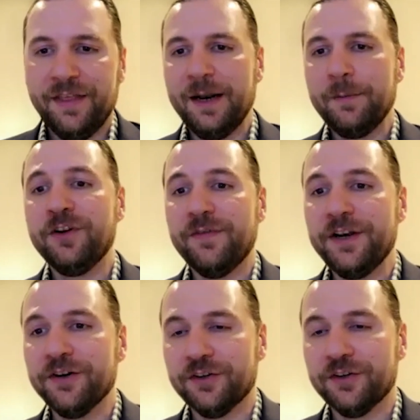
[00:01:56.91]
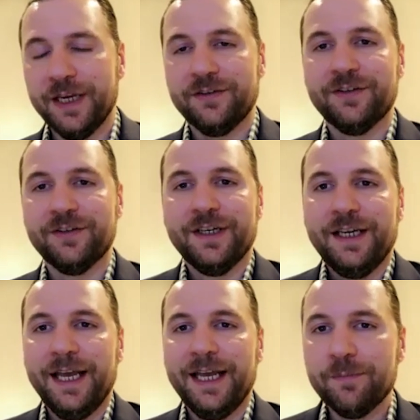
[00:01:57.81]
Then I moved to the vendor space.
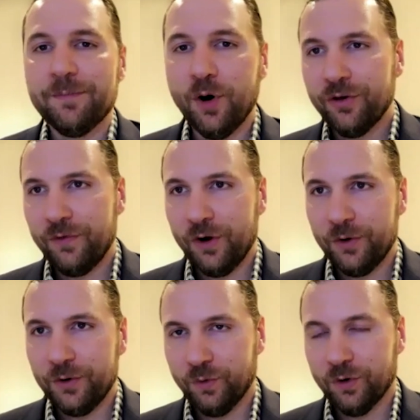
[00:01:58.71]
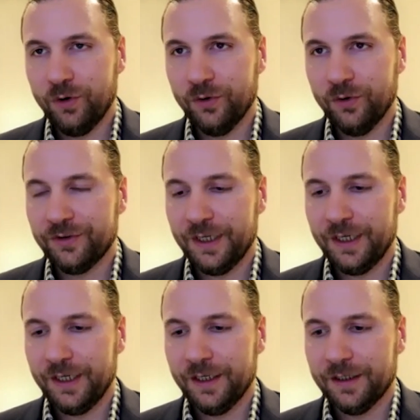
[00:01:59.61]
And in both of those worlds,
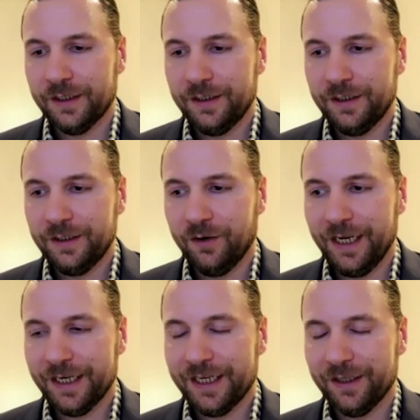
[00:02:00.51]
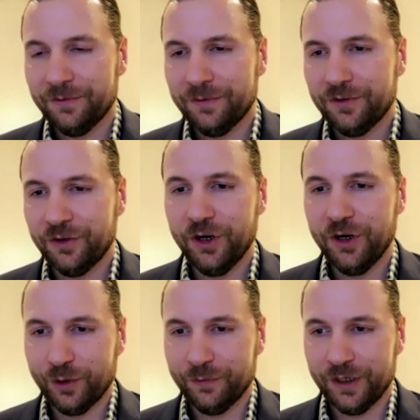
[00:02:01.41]
you know, I kind of,
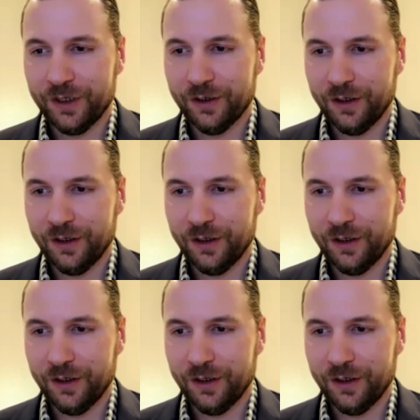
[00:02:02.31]
security was sort of